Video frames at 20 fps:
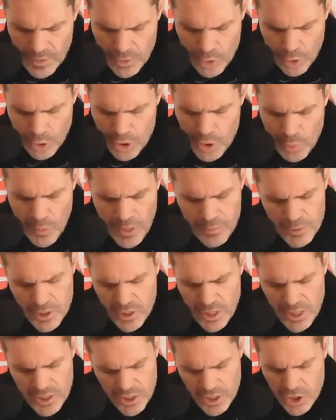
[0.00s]
George
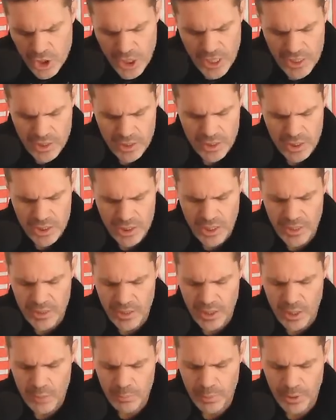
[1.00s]
Webster has suggested it's
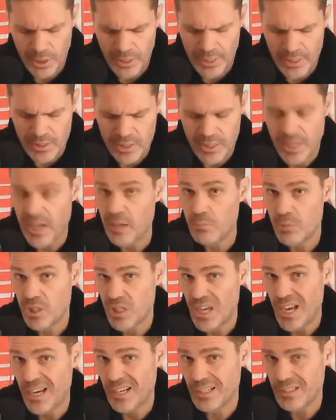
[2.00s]
like they are playing to get him
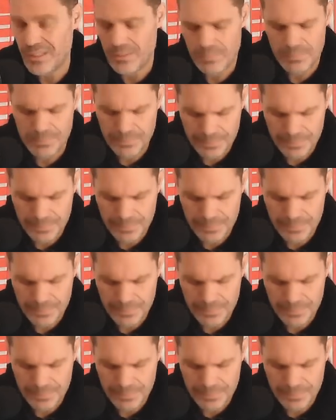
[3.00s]
sacked.